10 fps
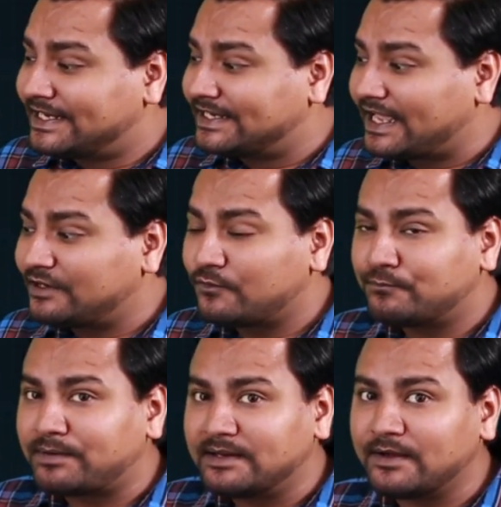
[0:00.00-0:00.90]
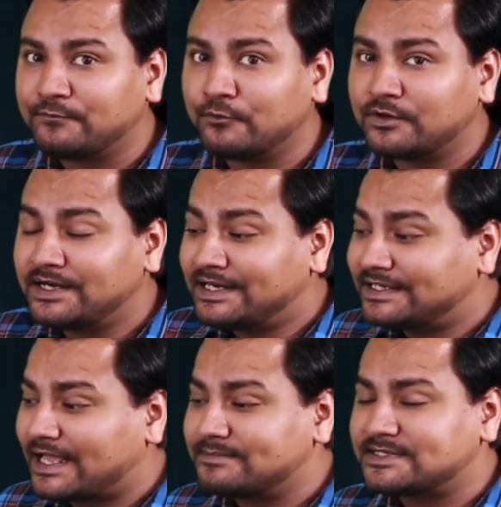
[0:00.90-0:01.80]
tan of pi by 4
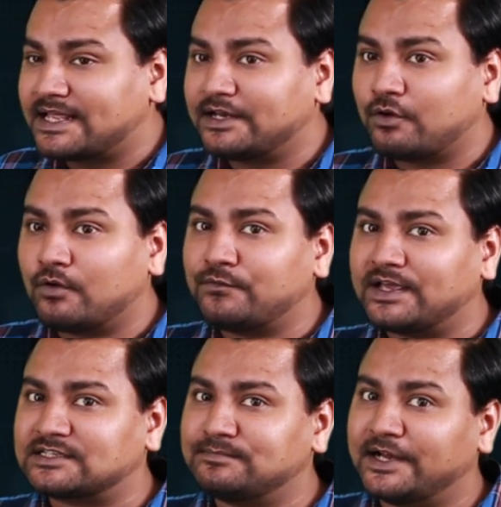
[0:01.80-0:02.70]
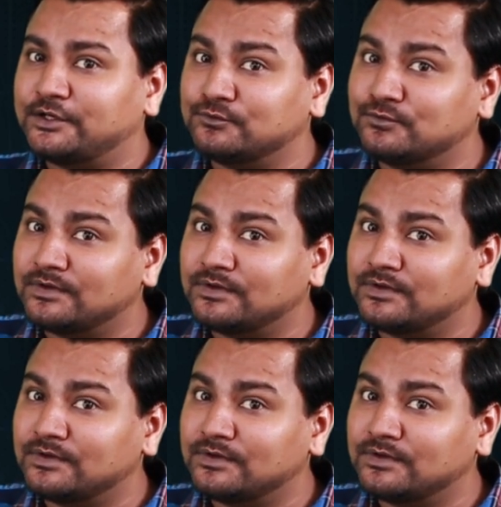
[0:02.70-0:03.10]
times tan of x by 2.